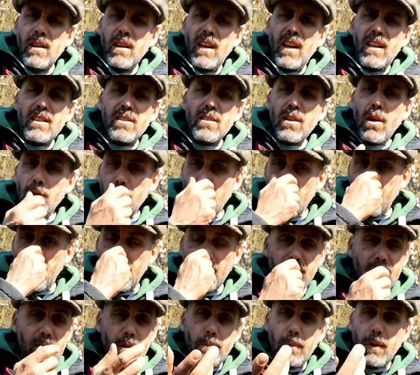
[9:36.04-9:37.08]
It's no
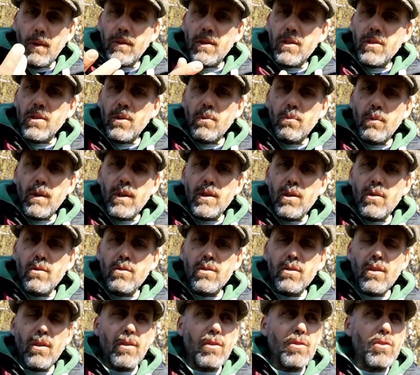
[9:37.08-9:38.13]
different, to be honest, than when you
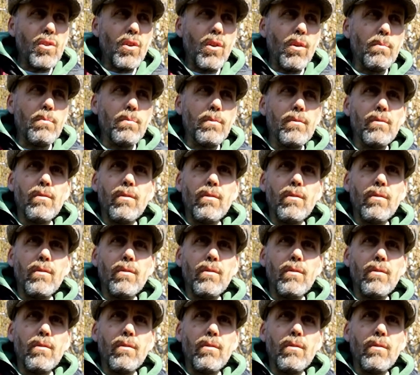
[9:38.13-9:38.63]
start a job.